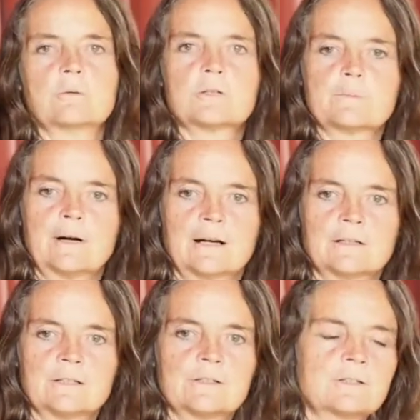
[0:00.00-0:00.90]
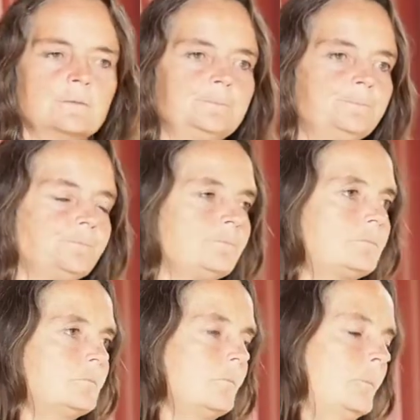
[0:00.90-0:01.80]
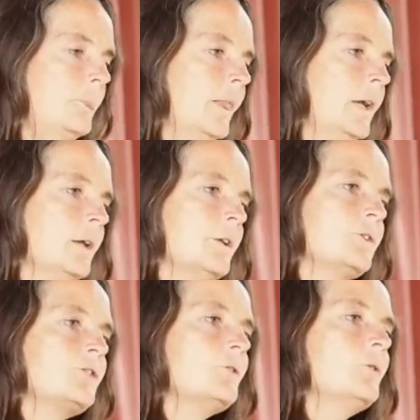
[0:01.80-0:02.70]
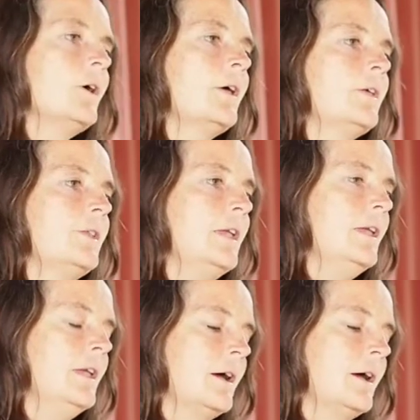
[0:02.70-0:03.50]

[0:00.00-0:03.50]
was practice. So the